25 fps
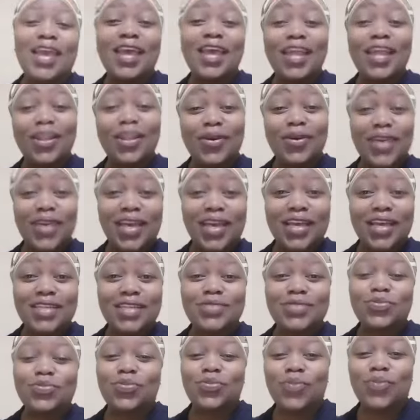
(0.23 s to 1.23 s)
Hello
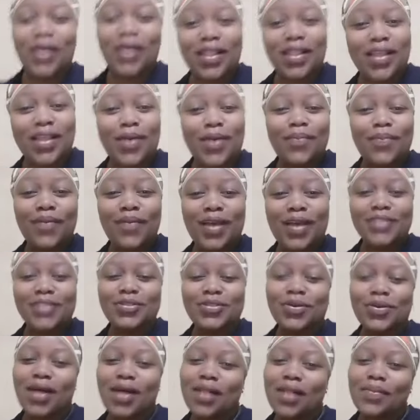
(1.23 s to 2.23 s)
guys, welcome back
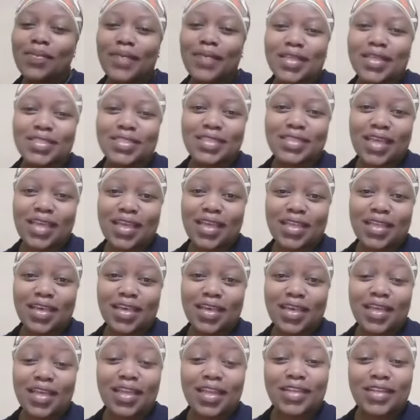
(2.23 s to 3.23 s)
to Almax
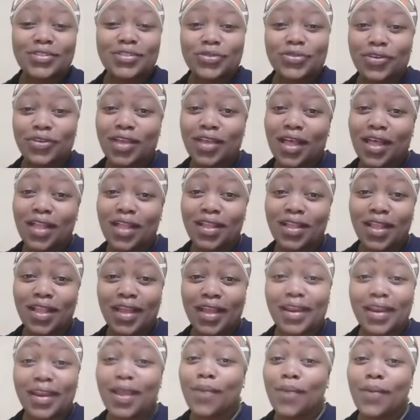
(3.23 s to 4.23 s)
Kenya. It is your girl
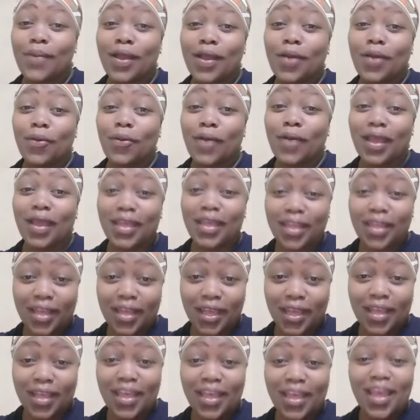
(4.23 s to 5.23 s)
and kama
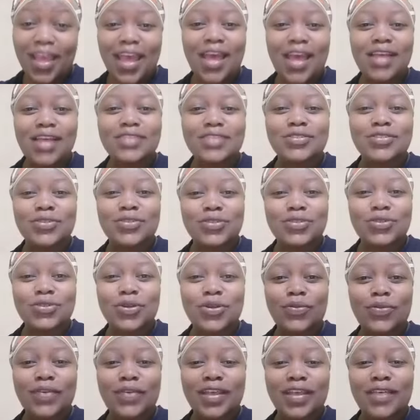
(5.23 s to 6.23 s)
kawaida. As
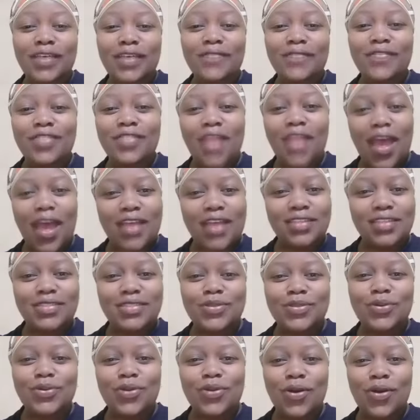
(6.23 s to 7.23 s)
usual, we give thanks
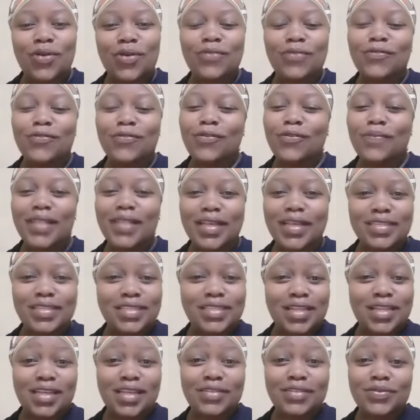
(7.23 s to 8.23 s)
to God for
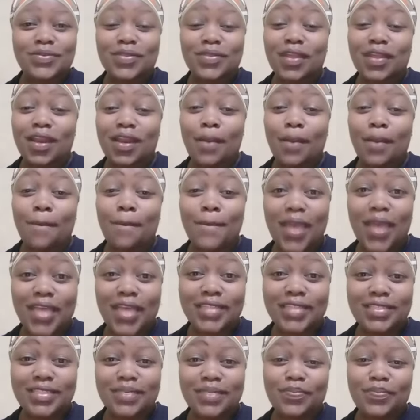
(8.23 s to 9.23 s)
blessing us with an
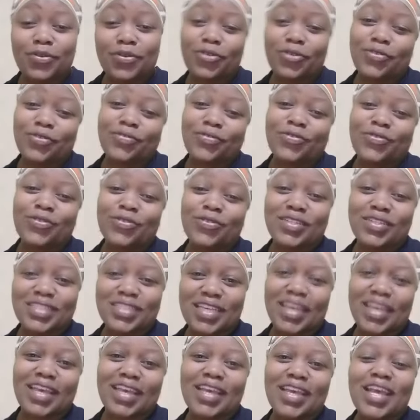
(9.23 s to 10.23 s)
amazing, beautiful
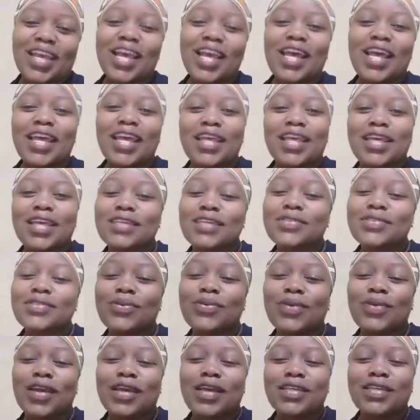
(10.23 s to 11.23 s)
day. Yes,
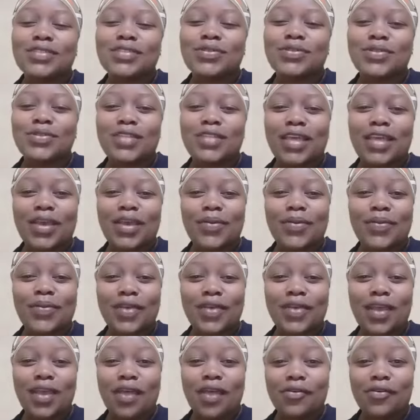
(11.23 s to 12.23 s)
so guys, today
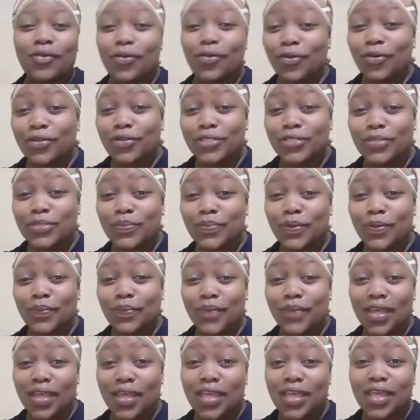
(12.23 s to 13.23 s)
we are going to be
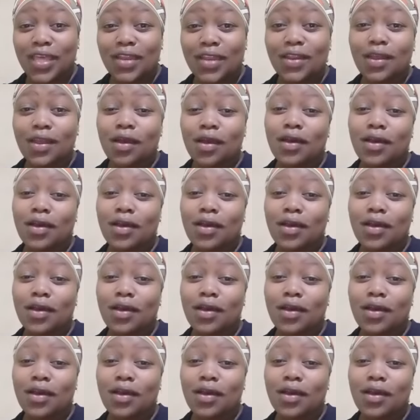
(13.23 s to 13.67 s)
making